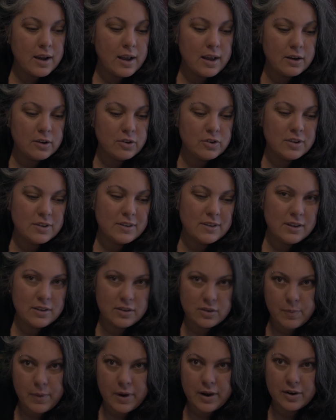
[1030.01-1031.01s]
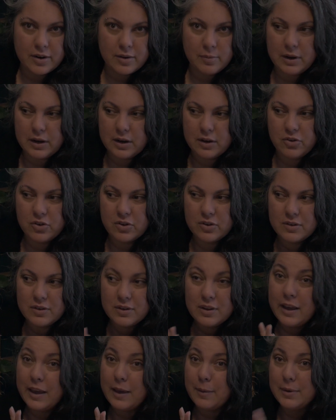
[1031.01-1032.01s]
and it's just inspired me to just
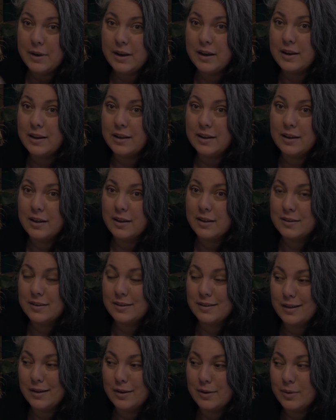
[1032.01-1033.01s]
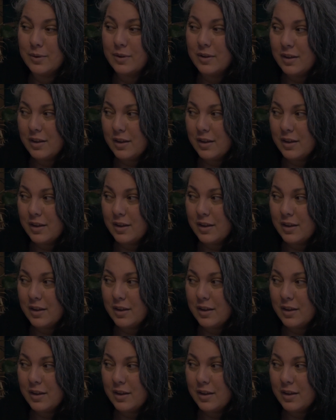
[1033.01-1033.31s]
keep knitting. So